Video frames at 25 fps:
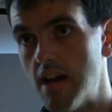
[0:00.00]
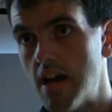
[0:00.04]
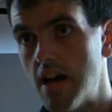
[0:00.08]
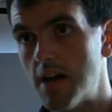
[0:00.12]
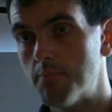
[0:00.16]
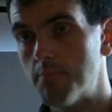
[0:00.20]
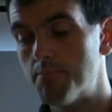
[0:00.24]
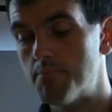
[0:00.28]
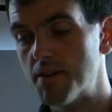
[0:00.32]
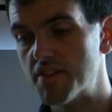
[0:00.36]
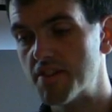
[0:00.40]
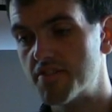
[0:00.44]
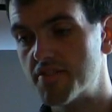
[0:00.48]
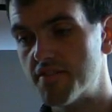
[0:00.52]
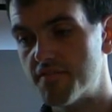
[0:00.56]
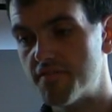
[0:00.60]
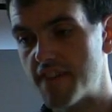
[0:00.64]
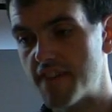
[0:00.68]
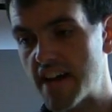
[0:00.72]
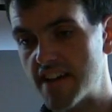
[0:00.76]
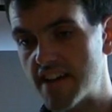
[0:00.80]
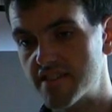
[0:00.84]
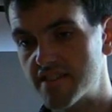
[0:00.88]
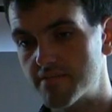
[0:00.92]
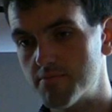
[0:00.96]
But the
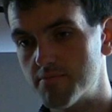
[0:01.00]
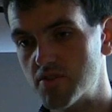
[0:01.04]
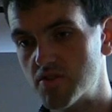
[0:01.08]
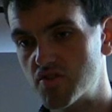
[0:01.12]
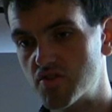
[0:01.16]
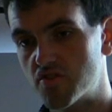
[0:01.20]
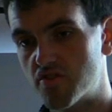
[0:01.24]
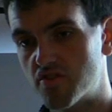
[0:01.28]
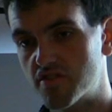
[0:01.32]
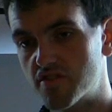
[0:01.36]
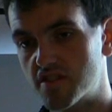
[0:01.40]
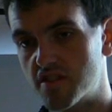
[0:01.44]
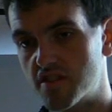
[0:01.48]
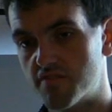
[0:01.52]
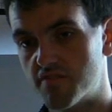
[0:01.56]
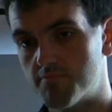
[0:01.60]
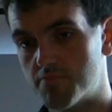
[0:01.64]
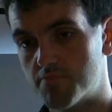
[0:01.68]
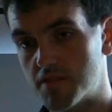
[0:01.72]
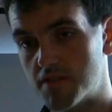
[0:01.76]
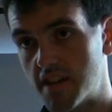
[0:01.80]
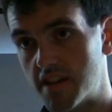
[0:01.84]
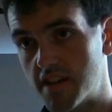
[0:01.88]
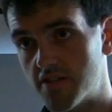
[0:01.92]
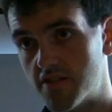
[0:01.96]
vast majority of
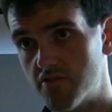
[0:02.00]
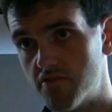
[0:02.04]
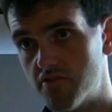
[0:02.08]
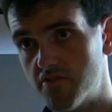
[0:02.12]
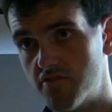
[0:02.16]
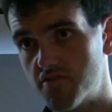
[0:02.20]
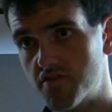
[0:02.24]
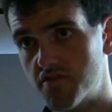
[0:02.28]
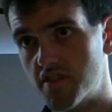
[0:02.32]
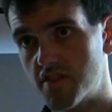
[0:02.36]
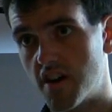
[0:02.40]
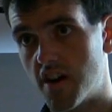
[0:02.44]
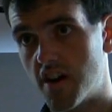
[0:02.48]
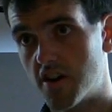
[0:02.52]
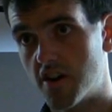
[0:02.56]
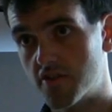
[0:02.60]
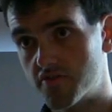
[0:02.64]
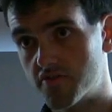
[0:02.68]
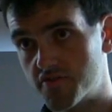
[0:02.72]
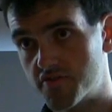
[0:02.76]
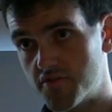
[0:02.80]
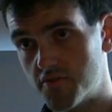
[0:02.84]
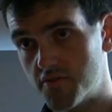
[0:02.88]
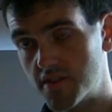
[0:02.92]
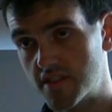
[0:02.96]
players
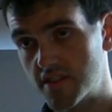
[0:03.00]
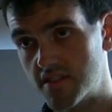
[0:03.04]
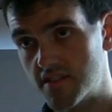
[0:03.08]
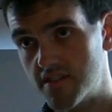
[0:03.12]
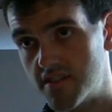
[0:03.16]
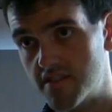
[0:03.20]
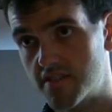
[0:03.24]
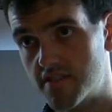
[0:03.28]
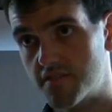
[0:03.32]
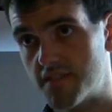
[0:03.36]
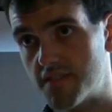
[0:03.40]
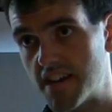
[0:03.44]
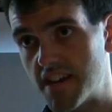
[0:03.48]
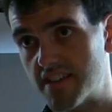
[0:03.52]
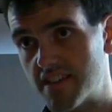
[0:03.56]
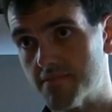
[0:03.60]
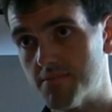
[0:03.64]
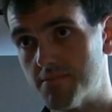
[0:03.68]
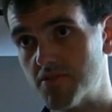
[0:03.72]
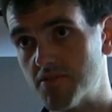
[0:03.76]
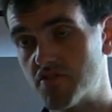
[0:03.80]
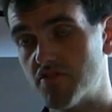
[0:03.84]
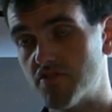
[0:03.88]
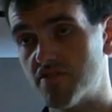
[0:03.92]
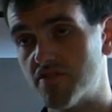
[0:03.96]
aren't doing this. The vast
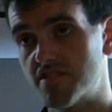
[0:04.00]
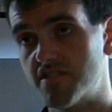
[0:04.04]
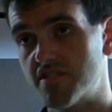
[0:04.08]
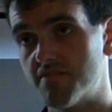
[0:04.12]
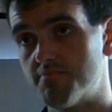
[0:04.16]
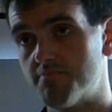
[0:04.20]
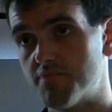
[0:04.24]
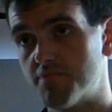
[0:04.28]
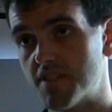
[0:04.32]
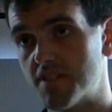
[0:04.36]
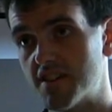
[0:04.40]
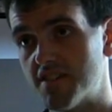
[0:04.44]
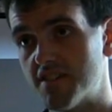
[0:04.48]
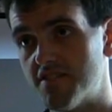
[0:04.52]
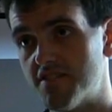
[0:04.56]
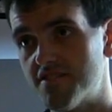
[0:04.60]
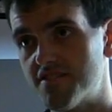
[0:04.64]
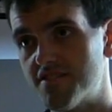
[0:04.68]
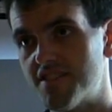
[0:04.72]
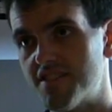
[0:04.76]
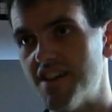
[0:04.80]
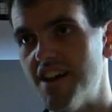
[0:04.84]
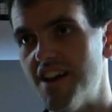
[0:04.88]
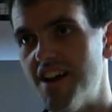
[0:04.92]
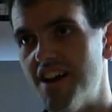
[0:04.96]
majority of
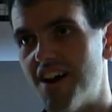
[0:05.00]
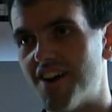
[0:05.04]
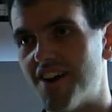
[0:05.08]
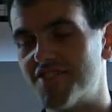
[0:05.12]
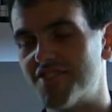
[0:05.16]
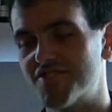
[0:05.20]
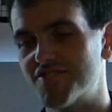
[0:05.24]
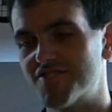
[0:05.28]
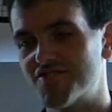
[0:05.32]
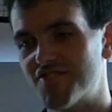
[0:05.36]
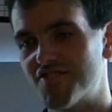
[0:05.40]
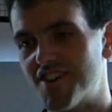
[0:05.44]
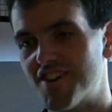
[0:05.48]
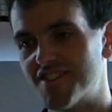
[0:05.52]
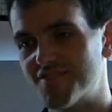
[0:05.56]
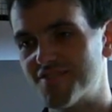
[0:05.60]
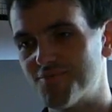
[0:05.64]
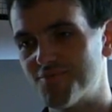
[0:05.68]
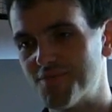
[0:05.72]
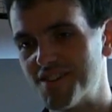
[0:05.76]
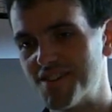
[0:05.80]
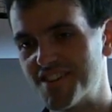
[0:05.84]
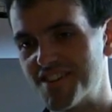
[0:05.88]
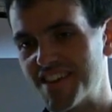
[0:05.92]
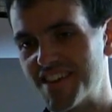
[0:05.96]
players are just trying to
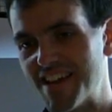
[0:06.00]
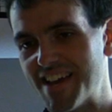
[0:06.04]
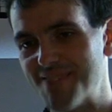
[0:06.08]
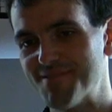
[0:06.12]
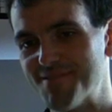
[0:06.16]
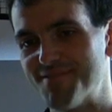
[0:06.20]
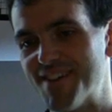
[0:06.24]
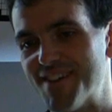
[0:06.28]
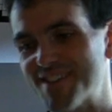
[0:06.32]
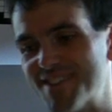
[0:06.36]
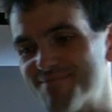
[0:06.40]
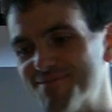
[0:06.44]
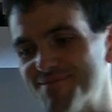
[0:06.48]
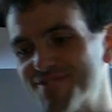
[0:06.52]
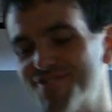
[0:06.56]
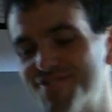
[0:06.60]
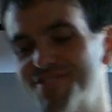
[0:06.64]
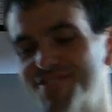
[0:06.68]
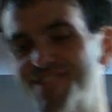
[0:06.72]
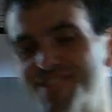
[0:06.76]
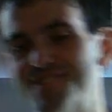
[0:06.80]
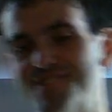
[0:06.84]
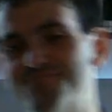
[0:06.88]
win a game. The vast majority of